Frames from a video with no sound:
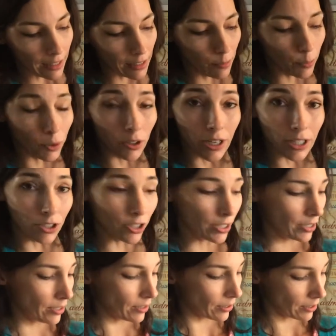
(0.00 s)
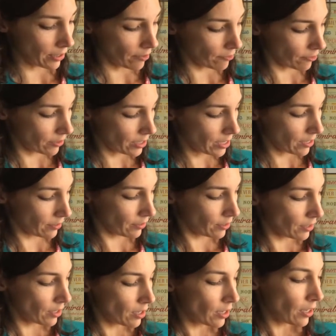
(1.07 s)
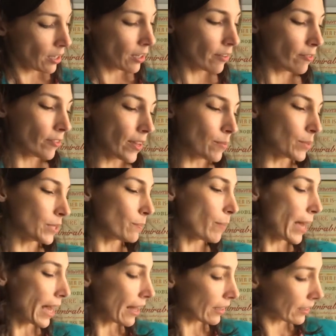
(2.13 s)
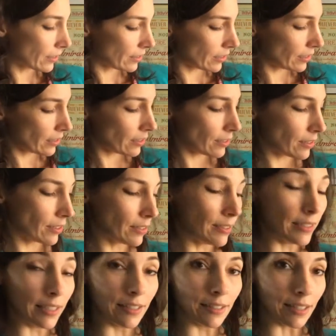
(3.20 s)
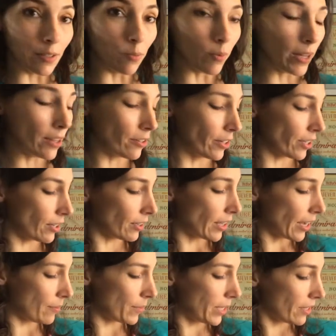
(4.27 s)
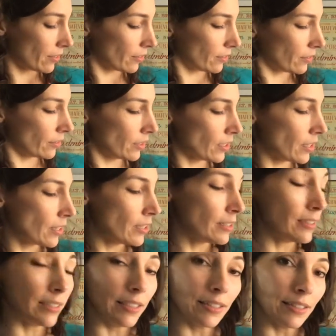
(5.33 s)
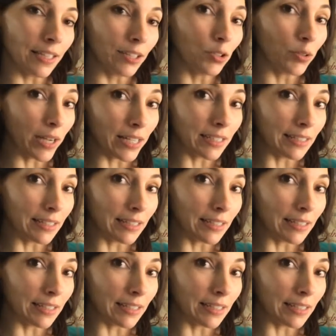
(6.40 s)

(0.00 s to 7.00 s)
Exploration and Discovery, Famous Palaces, See Inside Weather and Climate, See Inside Great